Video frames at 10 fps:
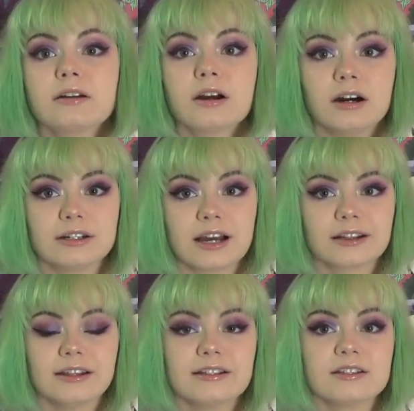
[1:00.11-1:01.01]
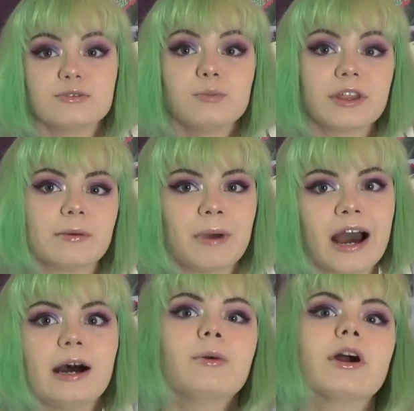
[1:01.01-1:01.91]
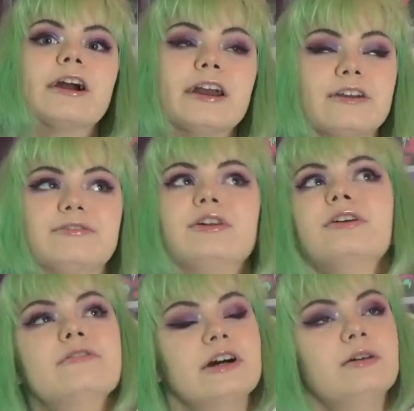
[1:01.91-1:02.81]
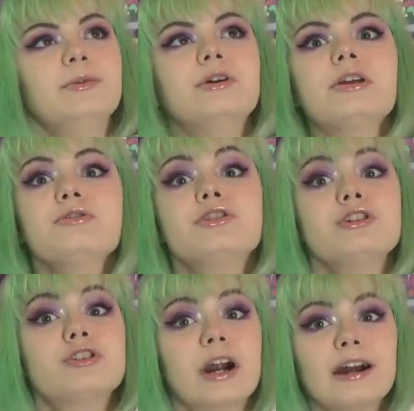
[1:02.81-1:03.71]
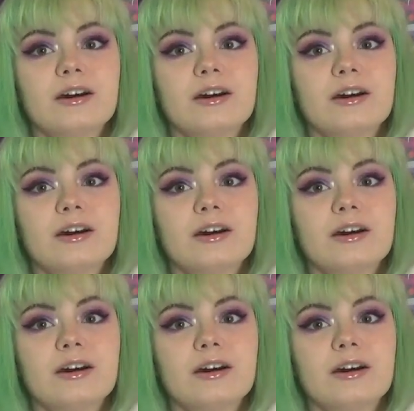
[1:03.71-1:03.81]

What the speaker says: contact lenses with a power if they're available. You should try and